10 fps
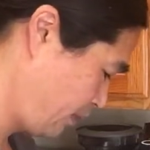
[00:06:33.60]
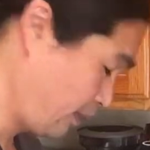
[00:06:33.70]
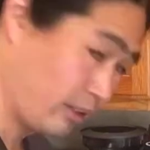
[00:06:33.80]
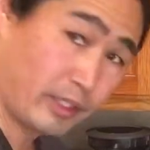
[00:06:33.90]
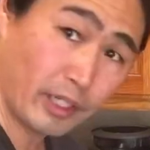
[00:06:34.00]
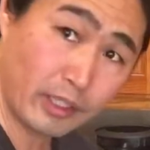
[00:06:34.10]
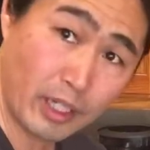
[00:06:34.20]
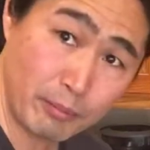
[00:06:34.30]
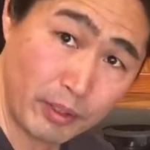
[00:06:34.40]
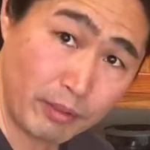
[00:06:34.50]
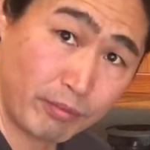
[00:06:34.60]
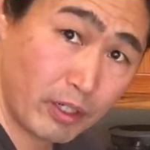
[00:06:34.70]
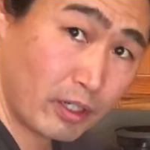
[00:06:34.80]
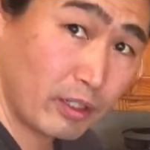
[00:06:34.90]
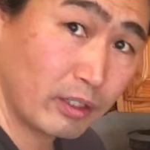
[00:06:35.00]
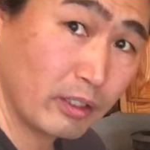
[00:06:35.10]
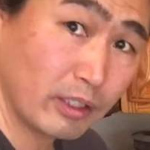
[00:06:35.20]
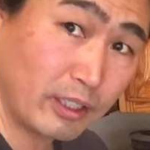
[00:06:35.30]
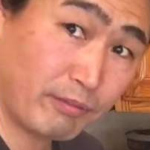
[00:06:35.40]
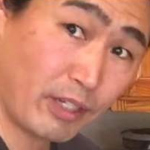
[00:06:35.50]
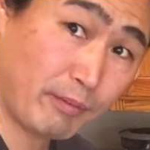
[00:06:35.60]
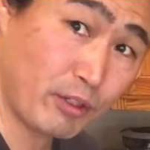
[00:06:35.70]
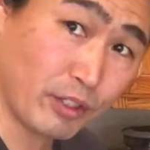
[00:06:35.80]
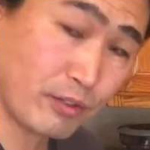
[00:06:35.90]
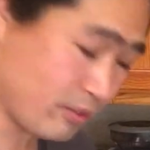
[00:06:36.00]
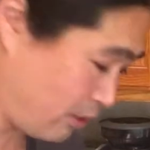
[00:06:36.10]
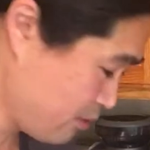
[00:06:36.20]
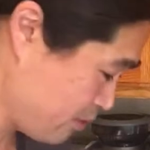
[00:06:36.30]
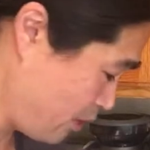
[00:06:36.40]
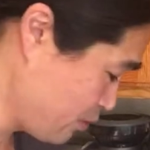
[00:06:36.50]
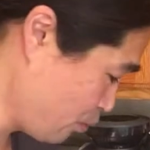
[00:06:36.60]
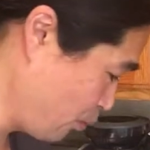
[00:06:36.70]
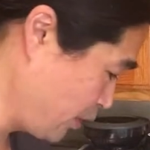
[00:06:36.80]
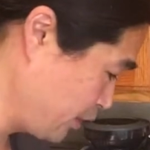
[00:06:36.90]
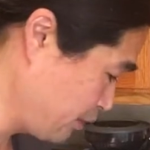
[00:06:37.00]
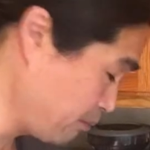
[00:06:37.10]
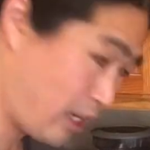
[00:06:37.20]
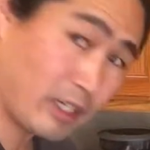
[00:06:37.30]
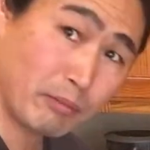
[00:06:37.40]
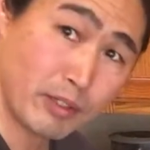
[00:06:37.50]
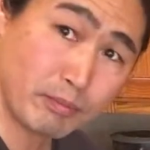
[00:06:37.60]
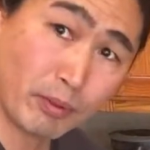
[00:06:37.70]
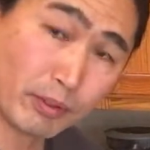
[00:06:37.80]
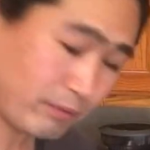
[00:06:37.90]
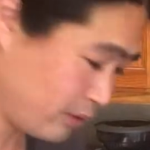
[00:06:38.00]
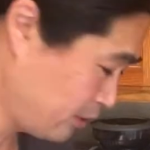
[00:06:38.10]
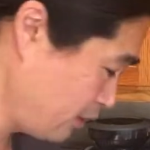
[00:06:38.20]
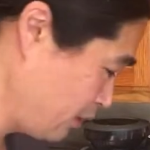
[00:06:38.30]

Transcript: Again, I mean, if you have a good success with the bottomless portafilter,